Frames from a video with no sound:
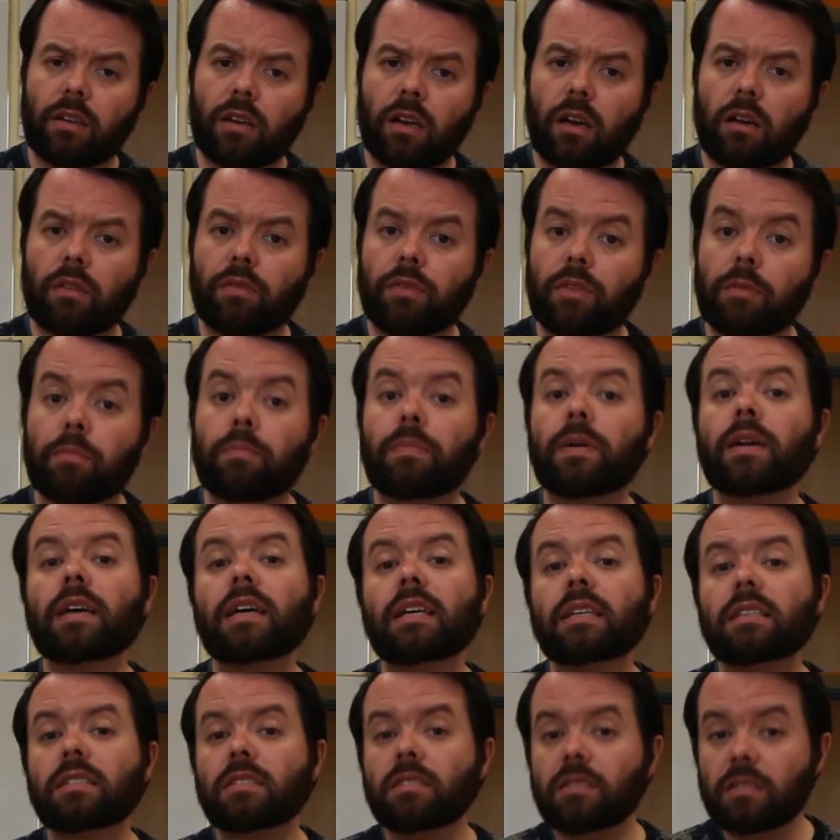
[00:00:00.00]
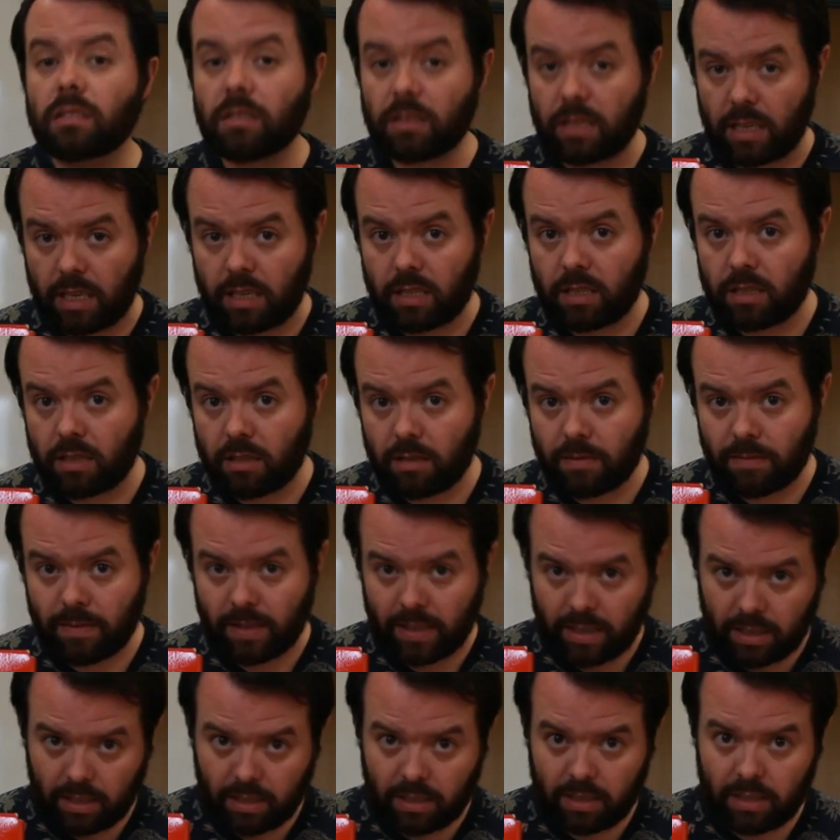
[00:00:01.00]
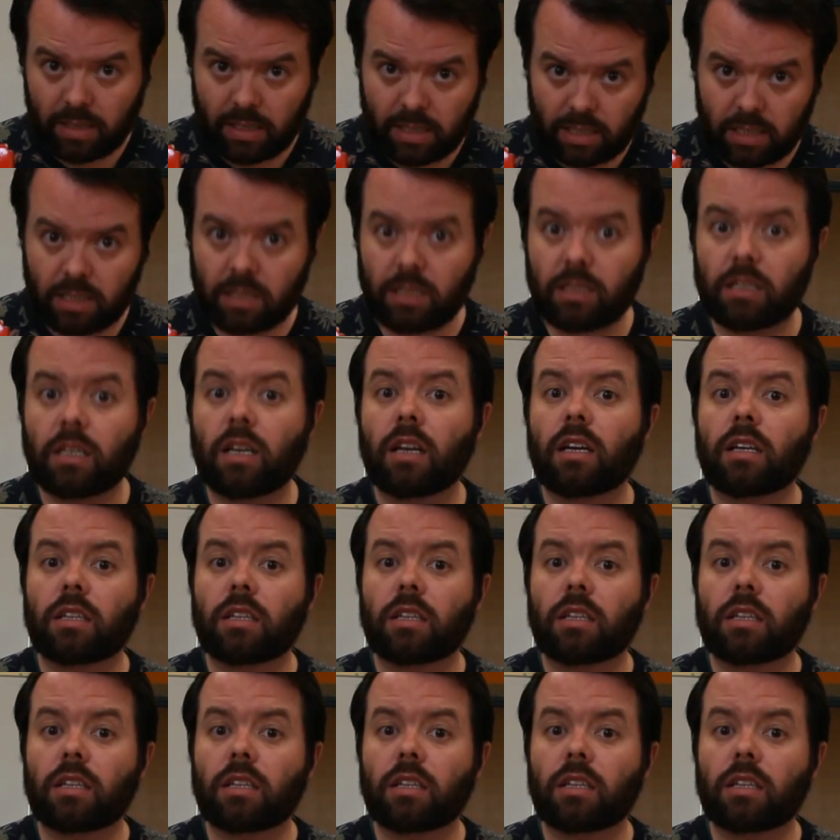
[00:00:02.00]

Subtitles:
of the Pearson test of English